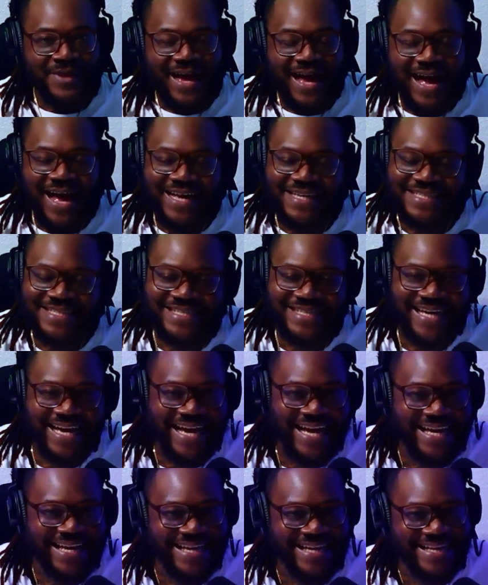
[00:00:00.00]
I
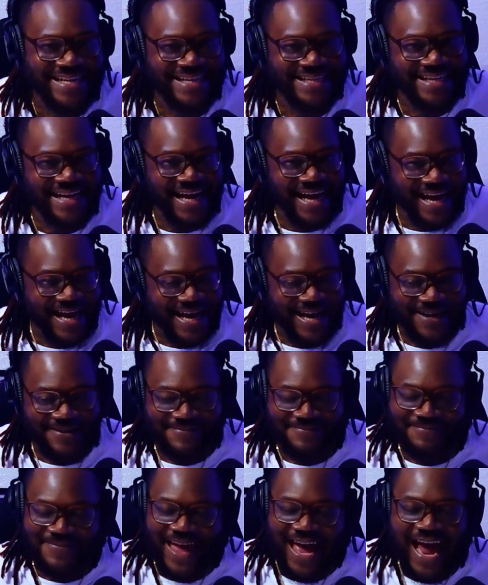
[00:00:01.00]
said,
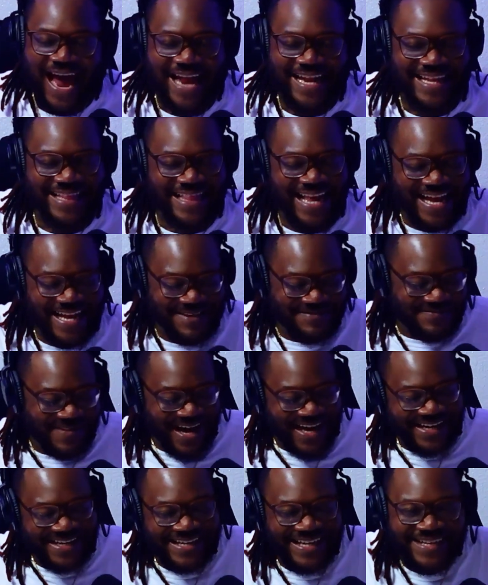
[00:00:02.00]
damn. I had to think
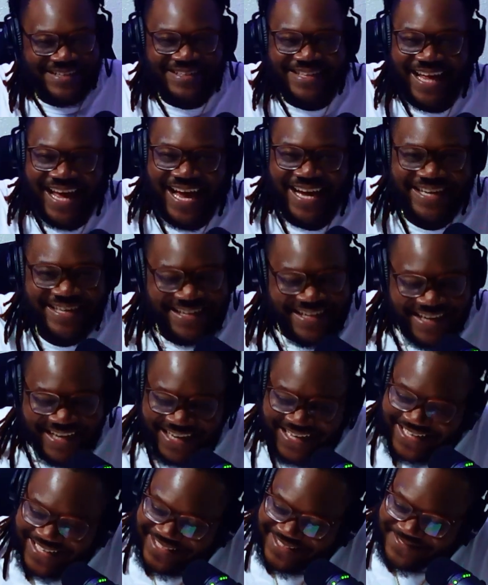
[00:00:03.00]
about it. I'm like,
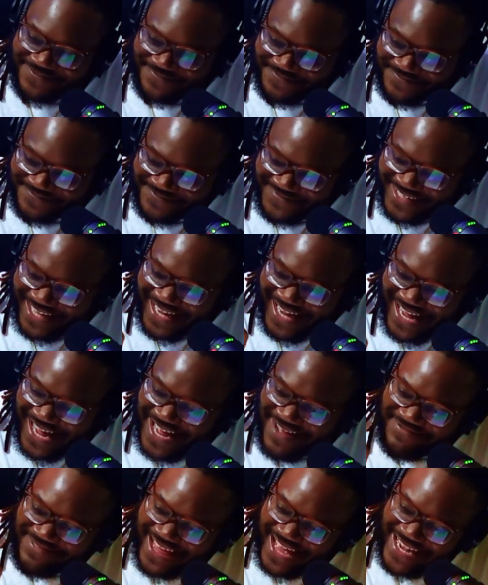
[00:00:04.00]
nigga,
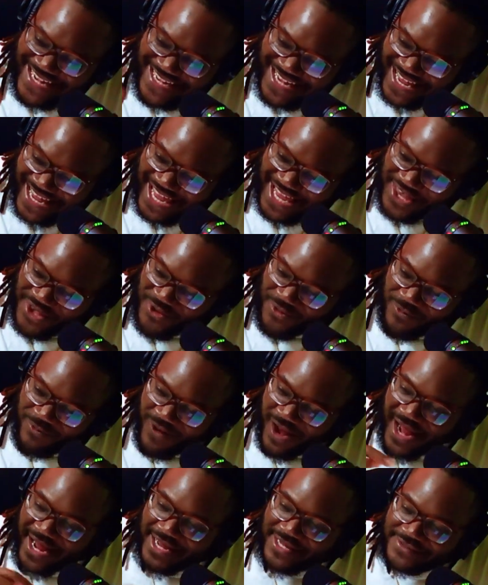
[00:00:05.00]
you
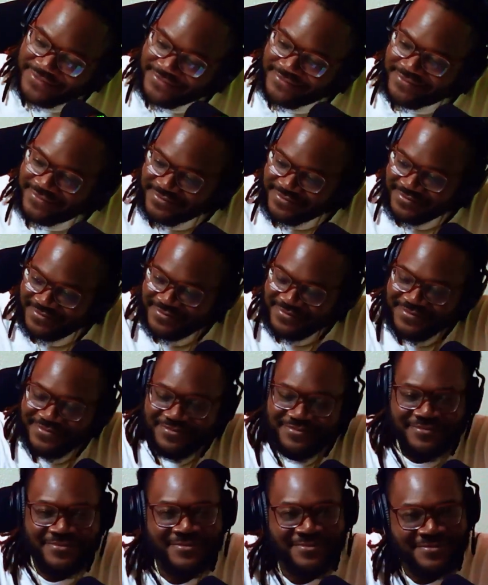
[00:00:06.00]
right.
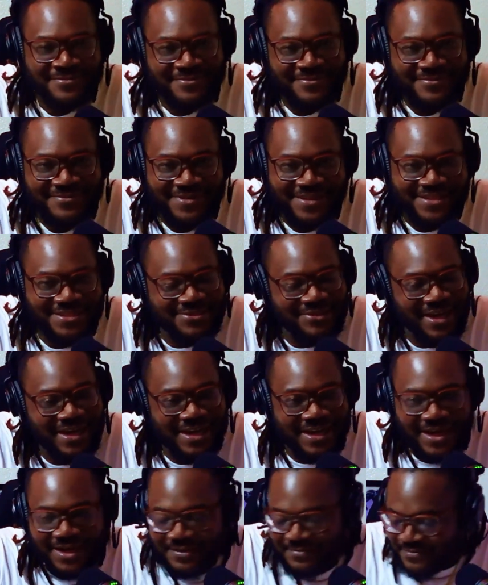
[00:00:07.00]
Straight
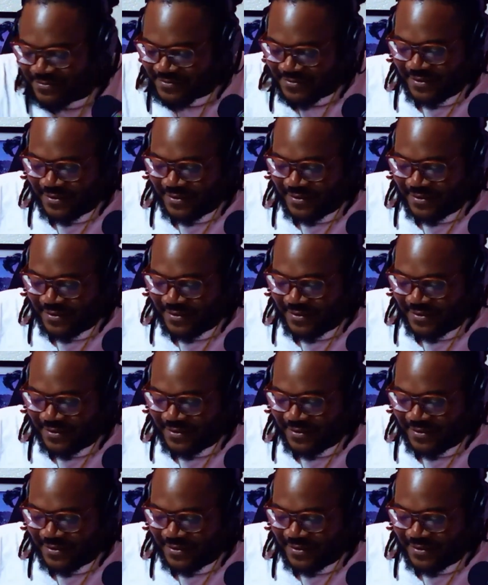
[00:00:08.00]
up.